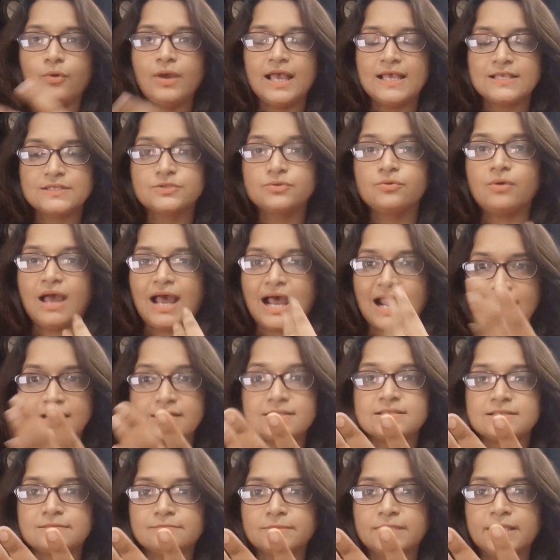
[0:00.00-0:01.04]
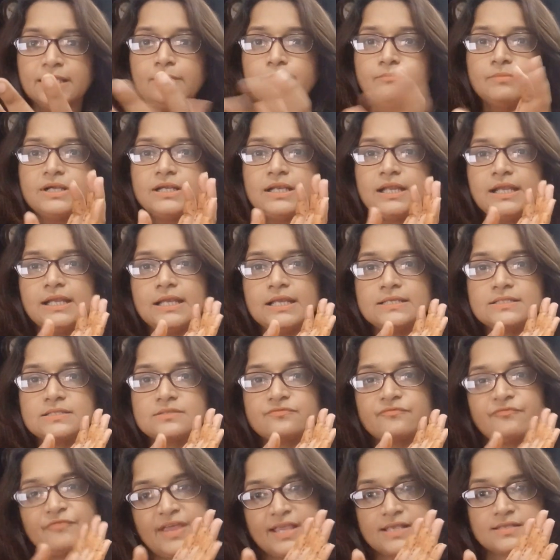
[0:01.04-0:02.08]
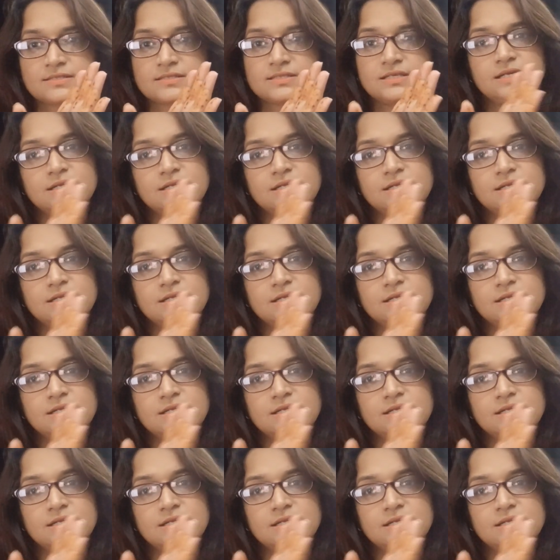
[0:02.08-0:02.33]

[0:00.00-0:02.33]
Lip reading: as you add something, but it is fixed.